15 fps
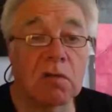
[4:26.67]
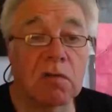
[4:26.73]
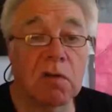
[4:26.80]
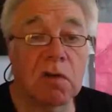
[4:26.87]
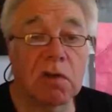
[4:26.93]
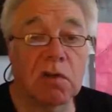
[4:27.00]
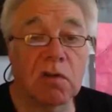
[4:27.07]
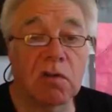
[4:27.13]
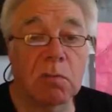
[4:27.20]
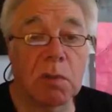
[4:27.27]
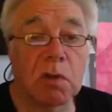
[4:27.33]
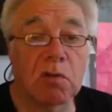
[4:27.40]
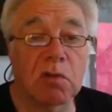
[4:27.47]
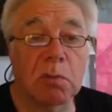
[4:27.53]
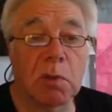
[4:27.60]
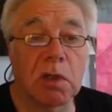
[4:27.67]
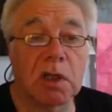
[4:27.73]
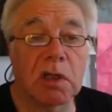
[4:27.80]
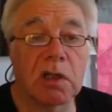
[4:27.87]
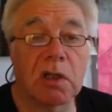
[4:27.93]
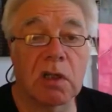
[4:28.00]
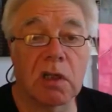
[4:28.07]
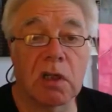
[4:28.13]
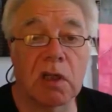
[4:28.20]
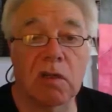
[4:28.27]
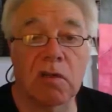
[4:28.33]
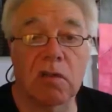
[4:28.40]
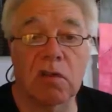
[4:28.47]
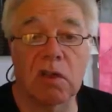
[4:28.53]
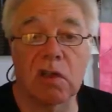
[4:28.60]
finds motorbike
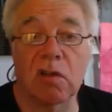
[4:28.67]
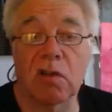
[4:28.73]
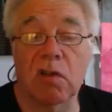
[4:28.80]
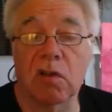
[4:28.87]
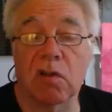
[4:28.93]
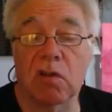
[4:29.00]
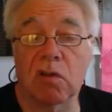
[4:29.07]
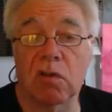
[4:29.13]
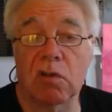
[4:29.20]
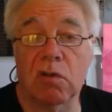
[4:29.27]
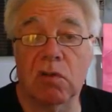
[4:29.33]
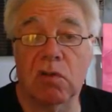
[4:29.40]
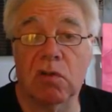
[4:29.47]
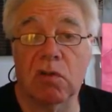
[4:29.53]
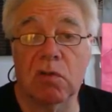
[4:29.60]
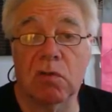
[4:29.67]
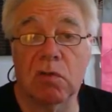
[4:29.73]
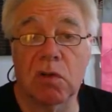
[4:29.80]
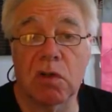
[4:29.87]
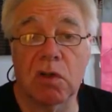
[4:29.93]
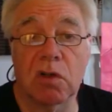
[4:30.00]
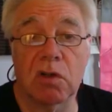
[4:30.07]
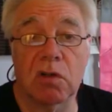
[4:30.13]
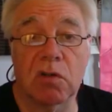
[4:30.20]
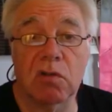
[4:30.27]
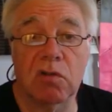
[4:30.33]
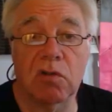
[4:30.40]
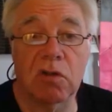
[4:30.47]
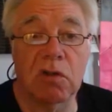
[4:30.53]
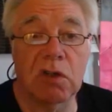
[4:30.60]
is the solution for her
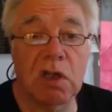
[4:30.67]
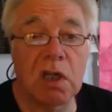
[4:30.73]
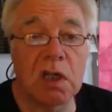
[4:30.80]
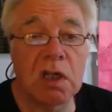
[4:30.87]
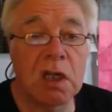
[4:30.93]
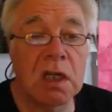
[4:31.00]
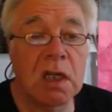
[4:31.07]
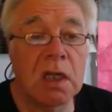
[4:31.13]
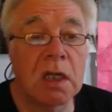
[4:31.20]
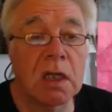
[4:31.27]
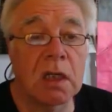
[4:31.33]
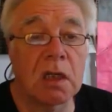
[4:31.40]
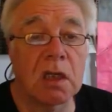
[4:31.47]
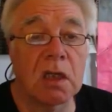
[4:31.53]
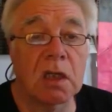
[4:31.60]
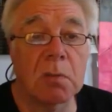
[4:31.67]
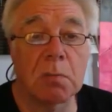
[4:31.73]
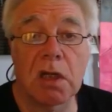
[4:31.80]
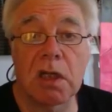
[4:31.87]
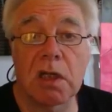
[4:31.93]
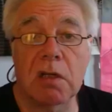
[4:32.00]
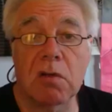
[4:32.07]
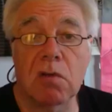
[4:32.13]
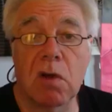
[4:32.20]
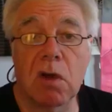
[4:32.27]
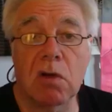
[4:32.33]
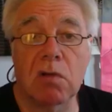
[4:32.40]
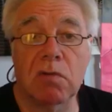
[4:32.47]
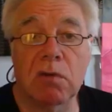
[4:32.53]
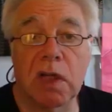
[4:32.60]
journey. The plug-in
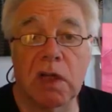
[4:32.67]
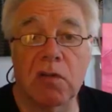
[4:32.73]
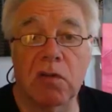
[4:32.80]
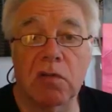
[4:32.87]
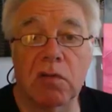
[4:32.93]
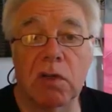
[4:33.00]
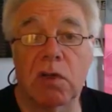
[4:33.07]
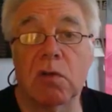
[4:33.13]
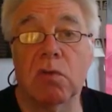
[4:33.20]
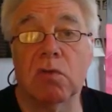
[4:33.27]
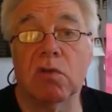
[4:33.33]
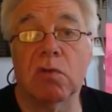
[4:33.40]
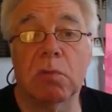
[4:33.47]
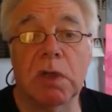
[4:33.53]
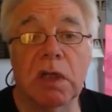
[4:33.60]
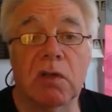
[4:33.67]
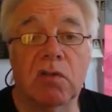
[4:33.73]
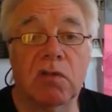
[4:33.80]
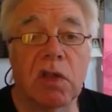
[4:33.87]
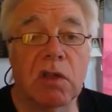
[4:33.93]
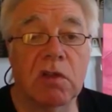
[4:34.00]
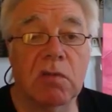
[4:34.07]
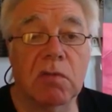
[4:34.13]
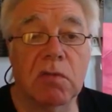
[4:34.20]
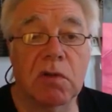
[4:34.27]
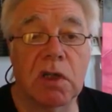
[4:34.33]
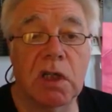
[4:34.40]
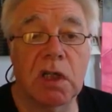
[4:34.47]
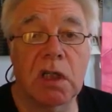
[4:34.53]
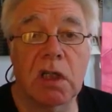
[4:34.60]
grant for electric vehicles has been extended for
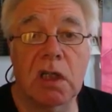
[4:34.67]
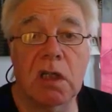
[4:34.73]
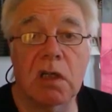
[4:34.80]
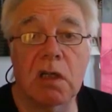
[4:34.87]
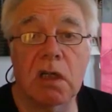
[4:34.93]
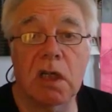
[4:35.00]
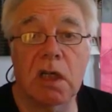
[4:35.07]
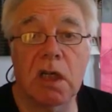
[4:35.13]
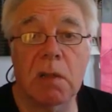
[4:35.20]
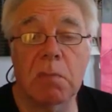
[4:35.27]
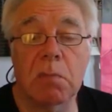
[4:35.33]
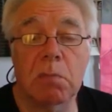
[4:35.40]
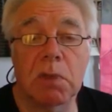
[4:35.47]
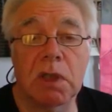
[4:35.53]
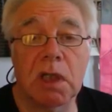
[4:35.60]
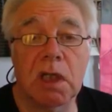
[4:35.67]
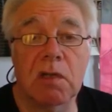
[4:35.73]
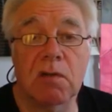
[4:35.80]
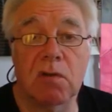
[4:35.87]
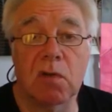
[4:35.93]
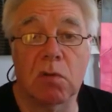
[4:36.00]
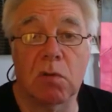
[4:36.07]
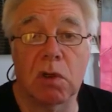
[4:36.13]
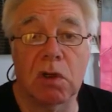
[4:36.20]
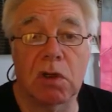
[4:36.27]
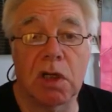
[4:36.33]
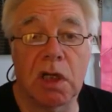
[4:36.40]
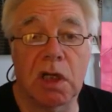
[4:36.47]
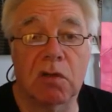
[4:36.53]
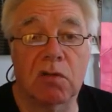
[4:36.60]
a year. The IAM believe that we're
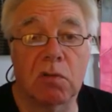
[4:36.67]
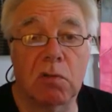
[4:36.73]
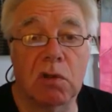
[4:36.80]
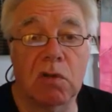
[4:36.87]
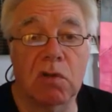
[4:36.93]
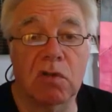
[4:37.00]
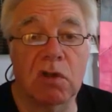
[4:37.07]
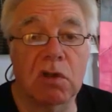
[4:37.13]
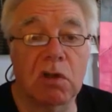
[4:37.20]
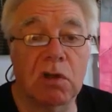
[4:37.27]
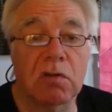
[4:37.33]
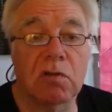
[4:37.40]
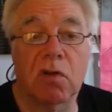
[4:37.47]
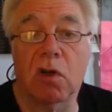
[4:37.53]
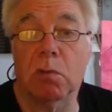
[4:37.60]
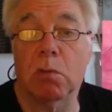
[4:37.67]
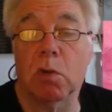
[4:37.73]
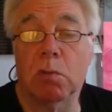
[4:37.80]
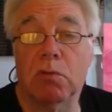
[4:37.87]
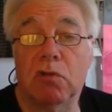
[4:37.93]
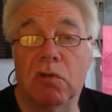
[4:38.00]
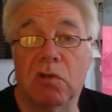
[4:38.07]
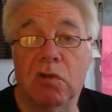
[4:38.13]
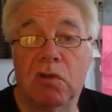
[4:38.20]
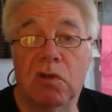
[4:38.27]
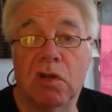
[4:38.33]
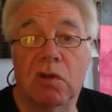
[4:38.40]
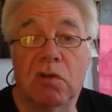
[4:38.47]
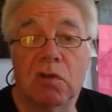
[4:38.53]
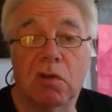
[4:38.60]
looking at a once-in-a-lifetime
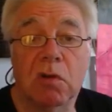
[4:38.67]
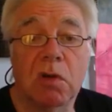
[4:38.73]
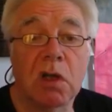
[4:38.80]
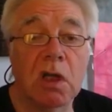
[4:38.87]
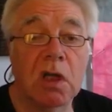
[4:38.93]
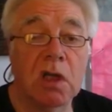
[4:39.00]
opportunity to